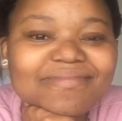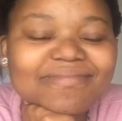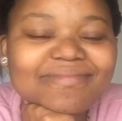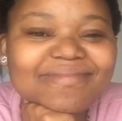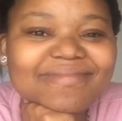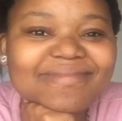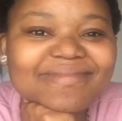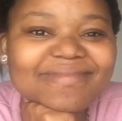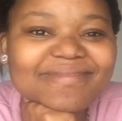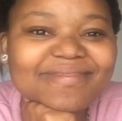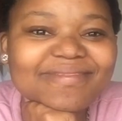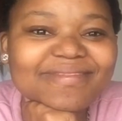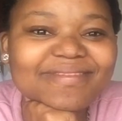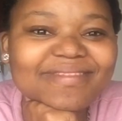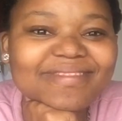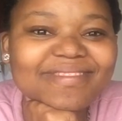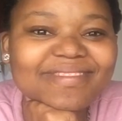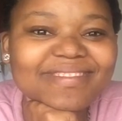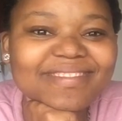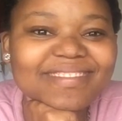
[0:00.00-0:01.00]

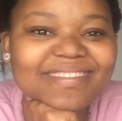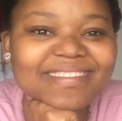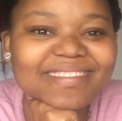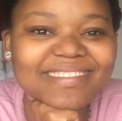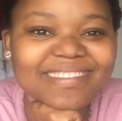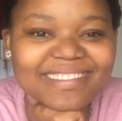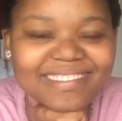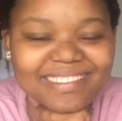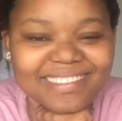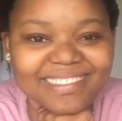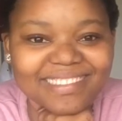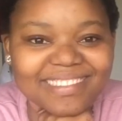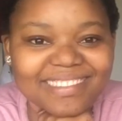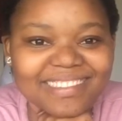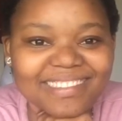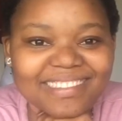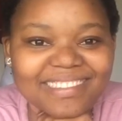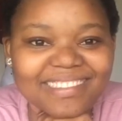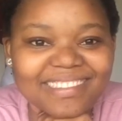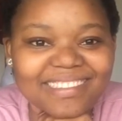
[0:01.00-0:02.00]

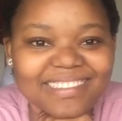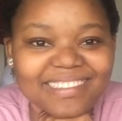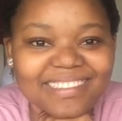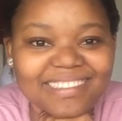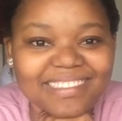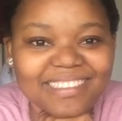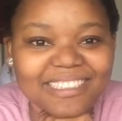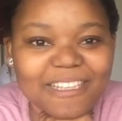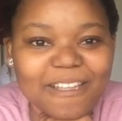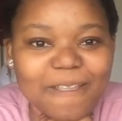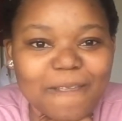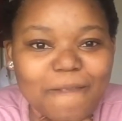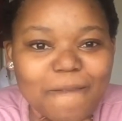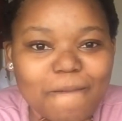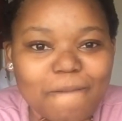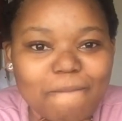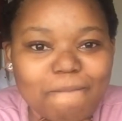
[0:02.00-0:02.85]
No words are spoken by the person on screen.